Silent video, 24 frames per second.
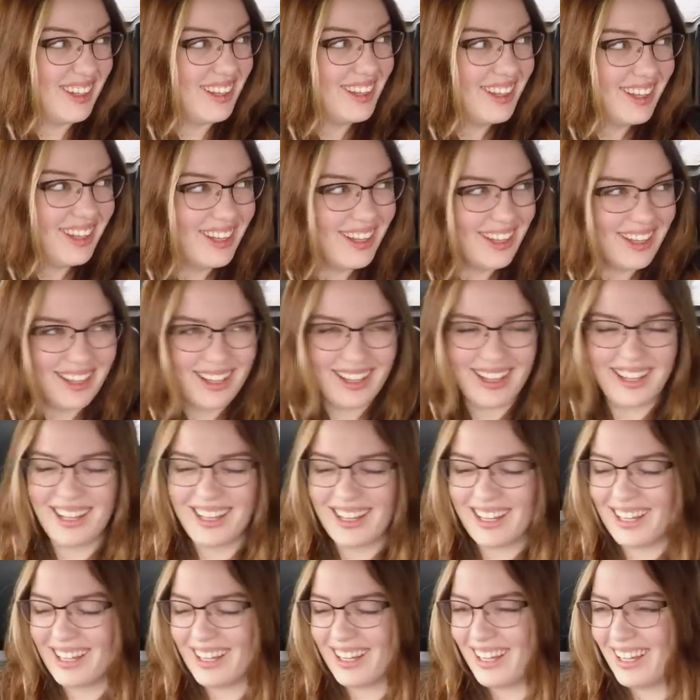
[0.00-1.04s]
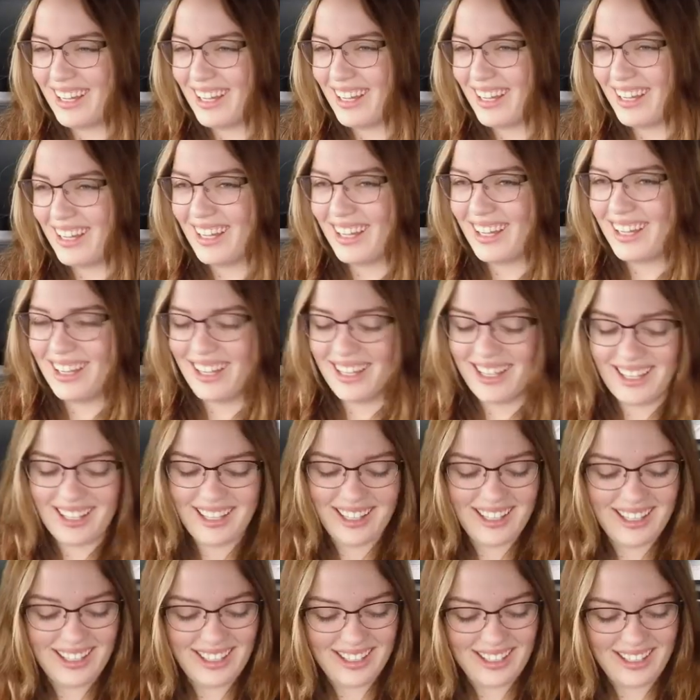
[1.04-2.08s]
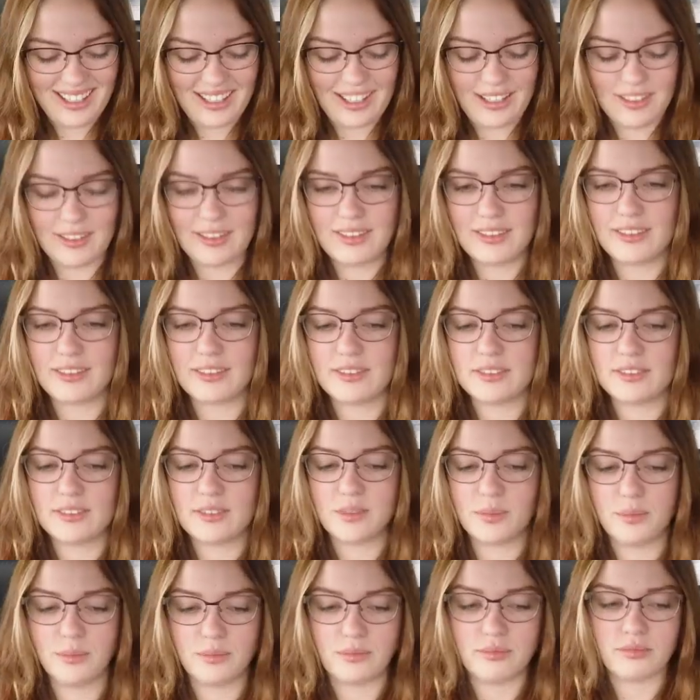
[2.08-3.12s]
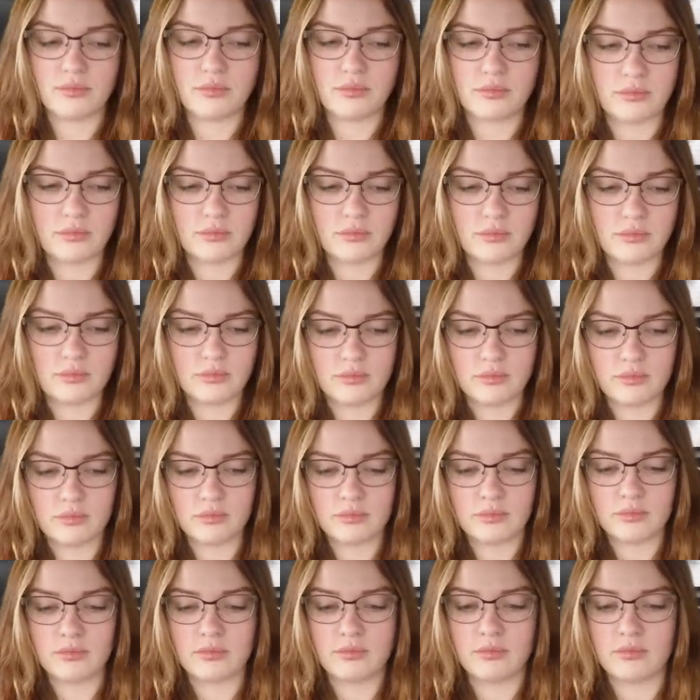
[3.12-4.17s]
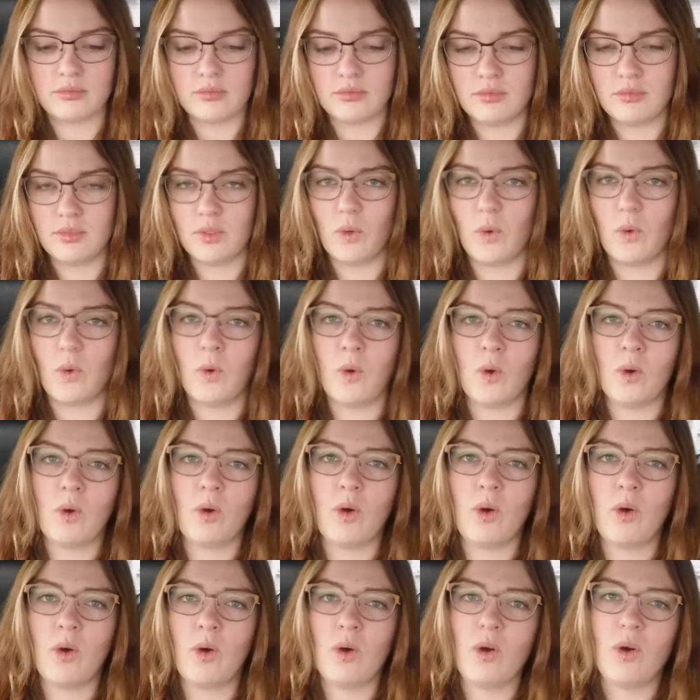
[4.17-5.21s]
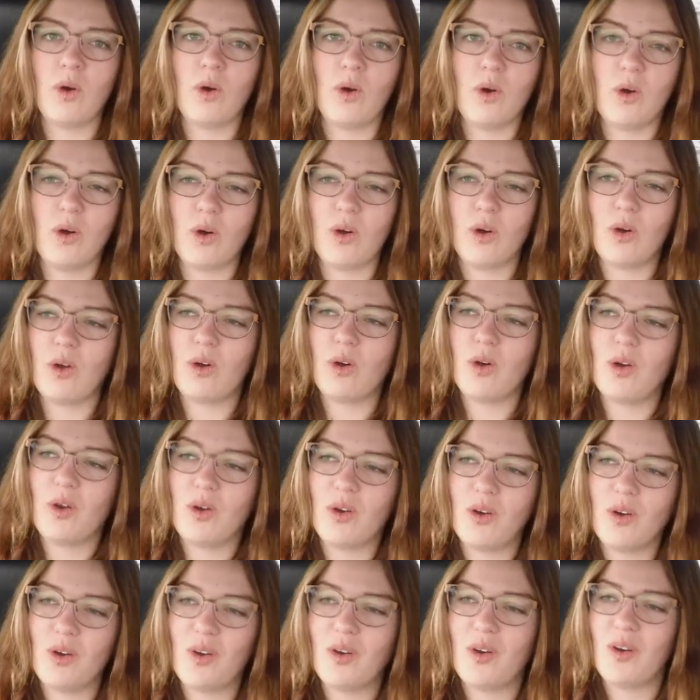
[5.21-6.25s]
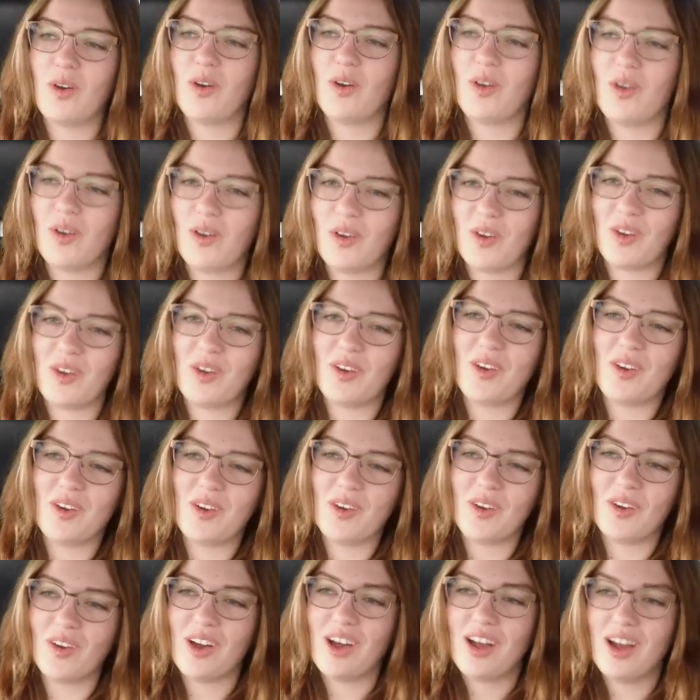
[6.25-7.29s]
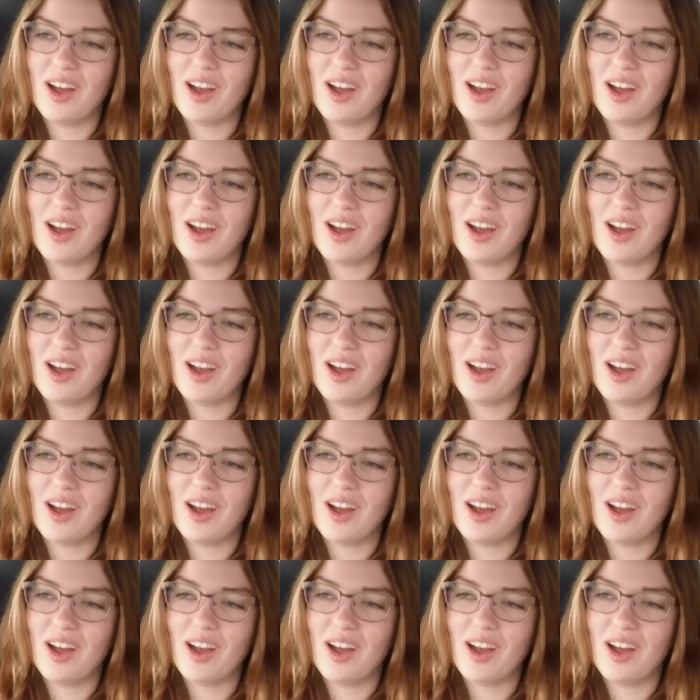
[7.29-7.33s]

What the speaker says: Yes. Well, and I think that CT myelogram traumatized your brain and your body.